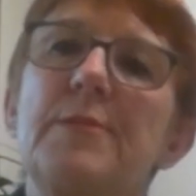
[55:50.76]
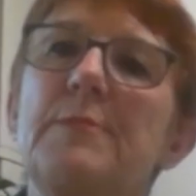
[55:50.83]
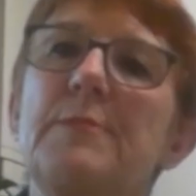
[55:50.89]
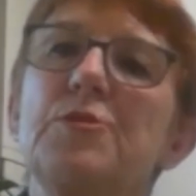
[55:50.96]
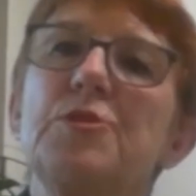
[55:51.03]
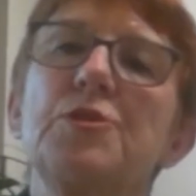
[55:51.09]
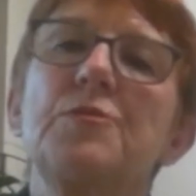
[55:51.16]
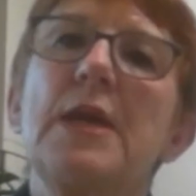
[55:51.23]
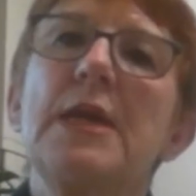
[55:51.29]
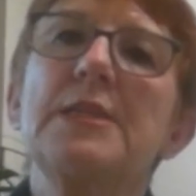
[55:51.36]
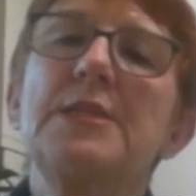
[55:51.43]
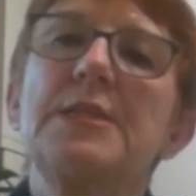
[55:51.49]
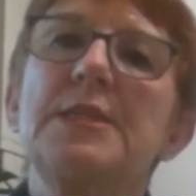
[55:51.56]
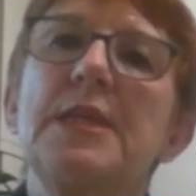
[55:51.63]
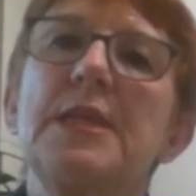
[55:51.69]
people
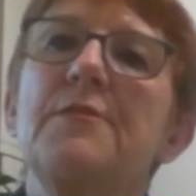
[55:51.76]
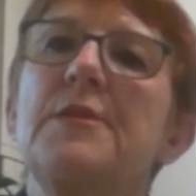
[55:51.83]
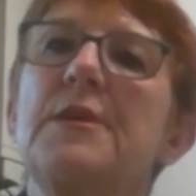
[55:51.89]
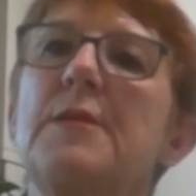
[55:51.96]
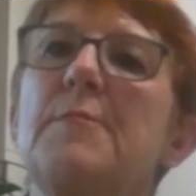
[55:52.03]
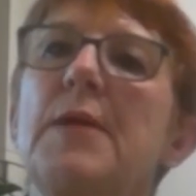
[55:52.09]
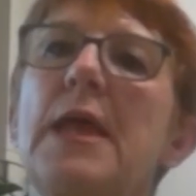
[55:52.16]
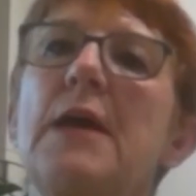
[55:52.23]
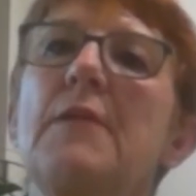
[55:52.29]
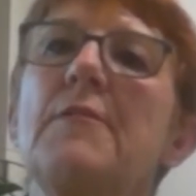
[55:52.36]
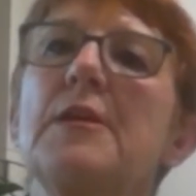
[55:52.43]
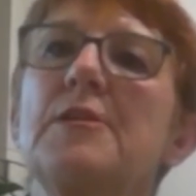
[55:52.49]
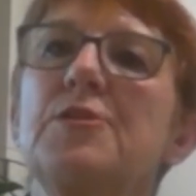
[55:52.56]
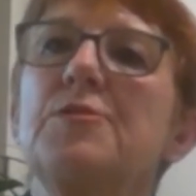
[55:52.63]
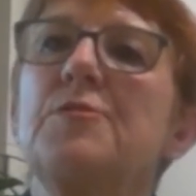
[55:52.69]
to actually start thinking about
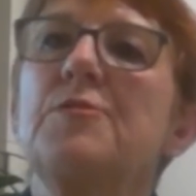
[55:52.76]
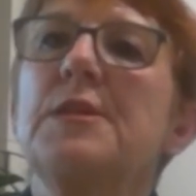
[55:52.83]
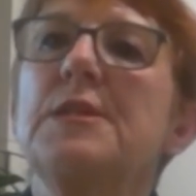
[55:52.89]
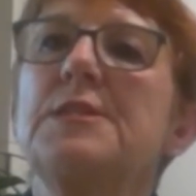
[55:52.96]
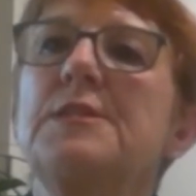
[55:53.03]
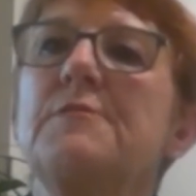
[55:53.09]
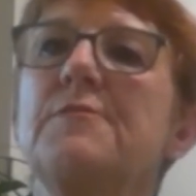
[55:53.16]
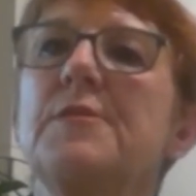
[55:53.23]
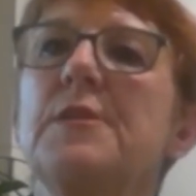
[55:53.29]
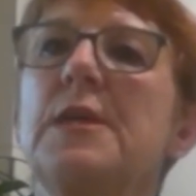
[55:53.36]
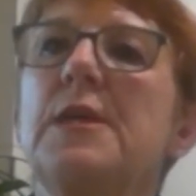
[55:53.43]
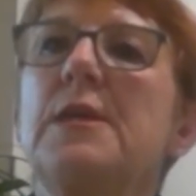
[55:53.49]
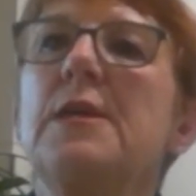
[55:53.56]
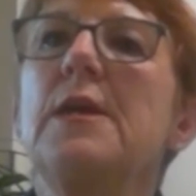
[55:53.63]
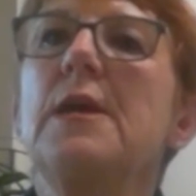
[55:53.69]
how they're going to do things
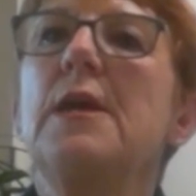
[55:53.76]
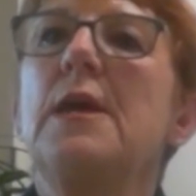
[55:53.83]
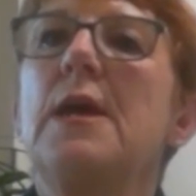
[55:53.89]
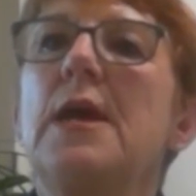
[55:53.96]
differently.